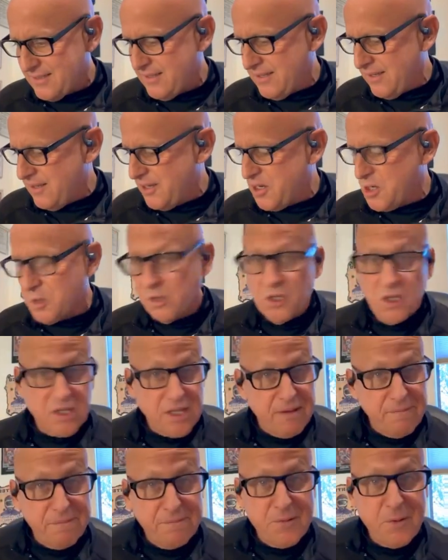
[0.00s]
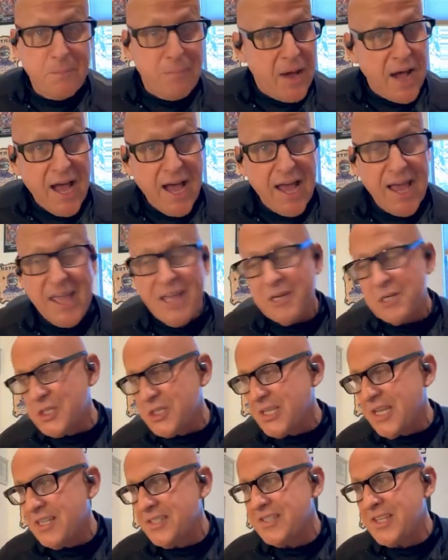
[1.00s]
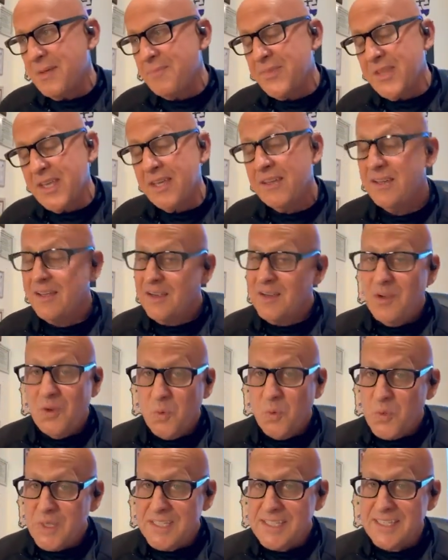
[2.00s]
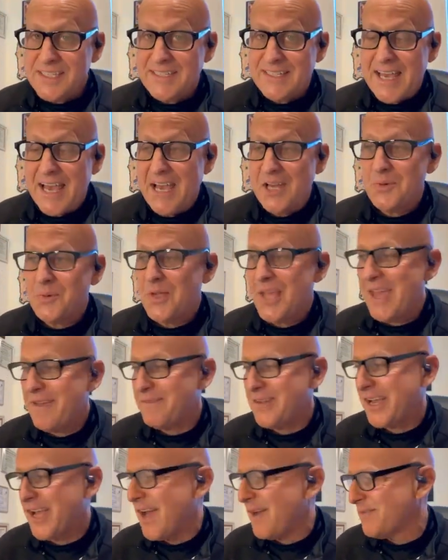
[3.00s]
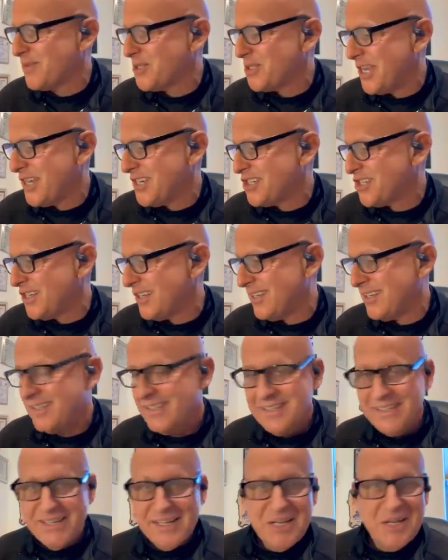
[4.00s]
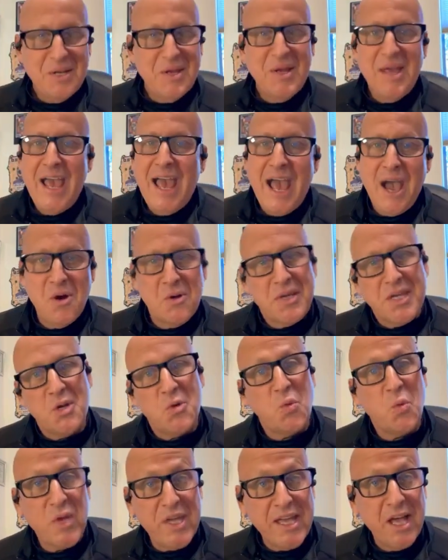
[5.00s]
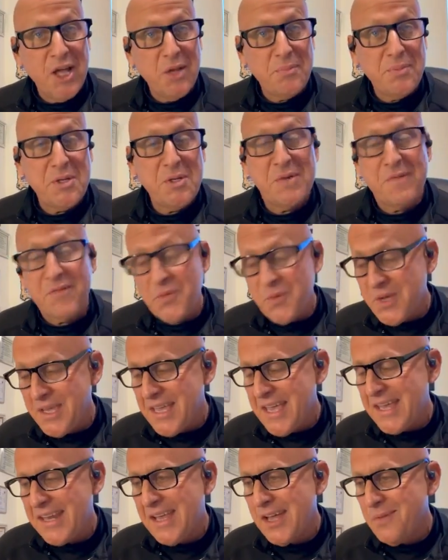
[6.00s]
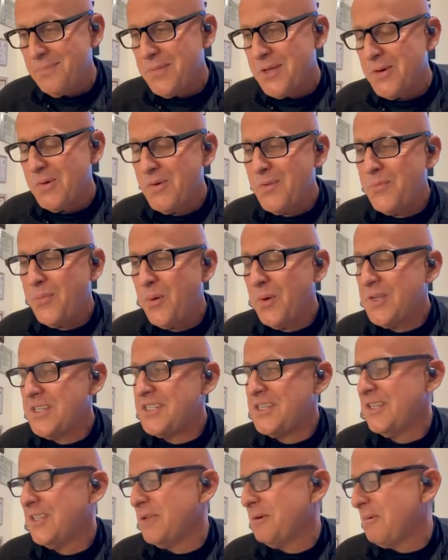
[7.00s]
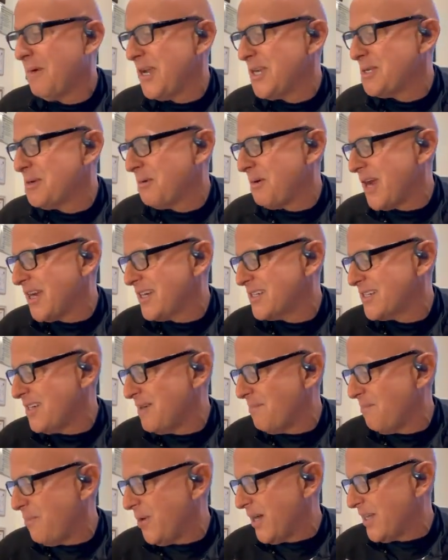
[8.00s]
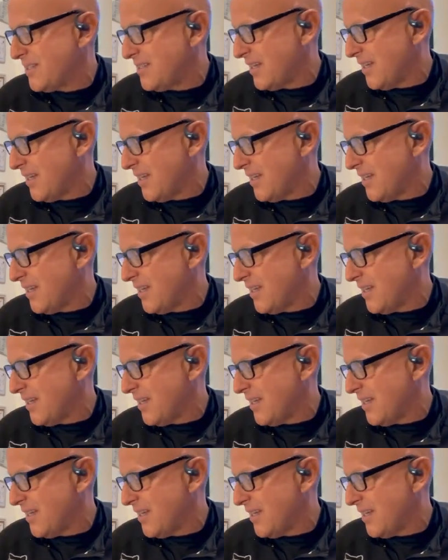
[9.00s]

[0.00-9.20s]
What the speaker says: and you're looking to buy or sell something, we sit down, we have a conversation. How can we help you? If we can't help you, we point you in the right direction. But,